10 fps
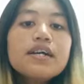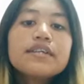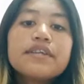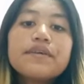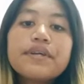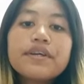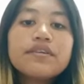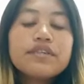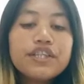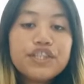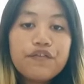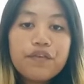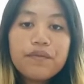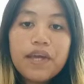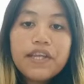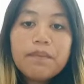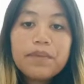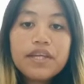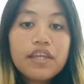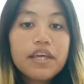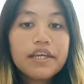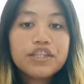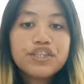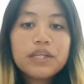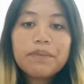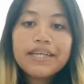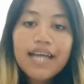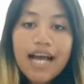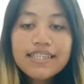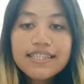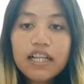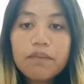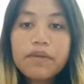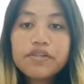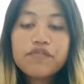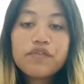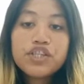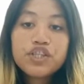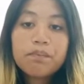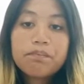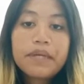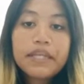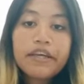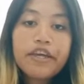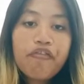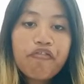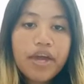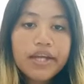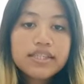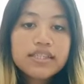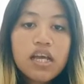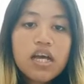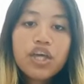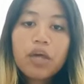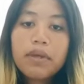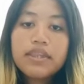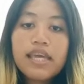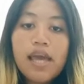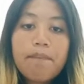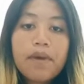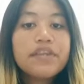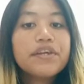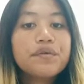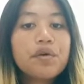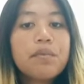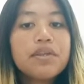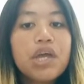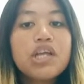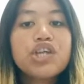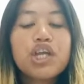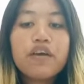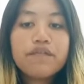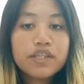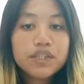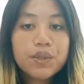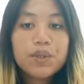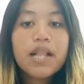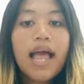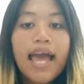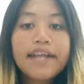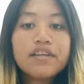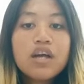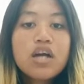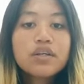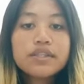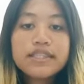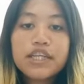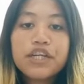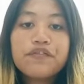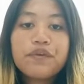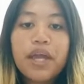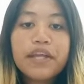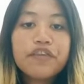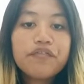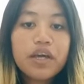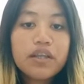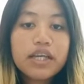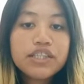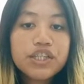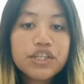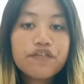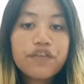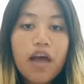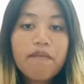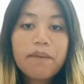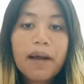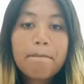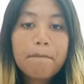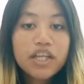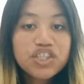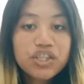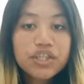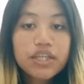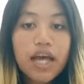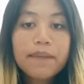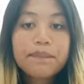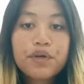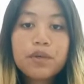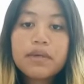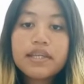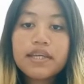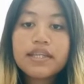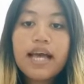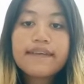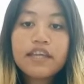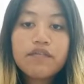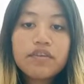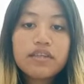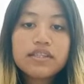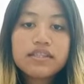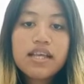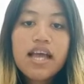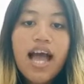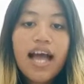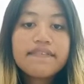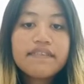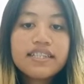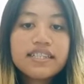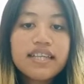The recognition of any PTE shall be cancelled by the Division PTE Affairs Committee upon the recommendation of the school head concerned for any violation of the above-mentioned and prohibited activities and these